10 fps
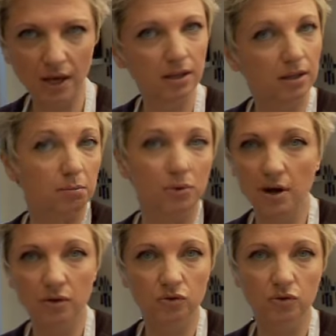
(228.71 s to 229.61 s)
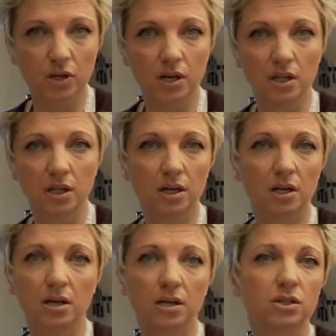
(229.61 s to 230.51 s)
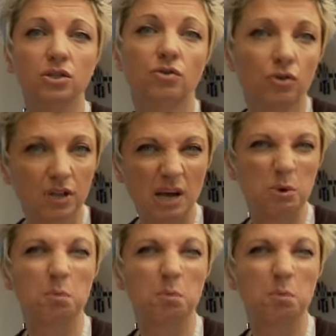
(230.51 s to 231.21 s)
and it browns in 0 time.